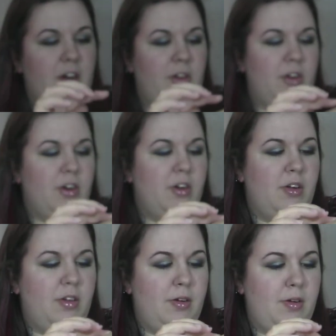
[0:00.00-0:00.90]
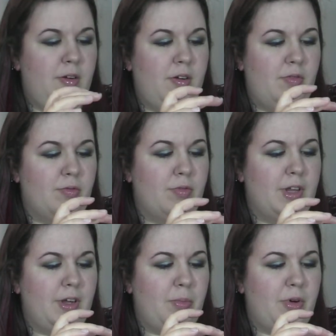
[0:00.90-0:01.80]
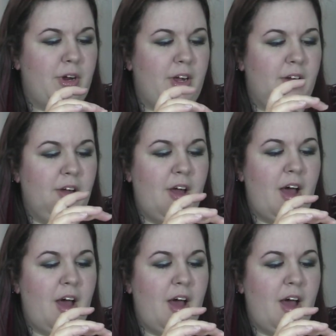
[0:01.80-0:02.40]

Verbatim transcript: color. Really pretty.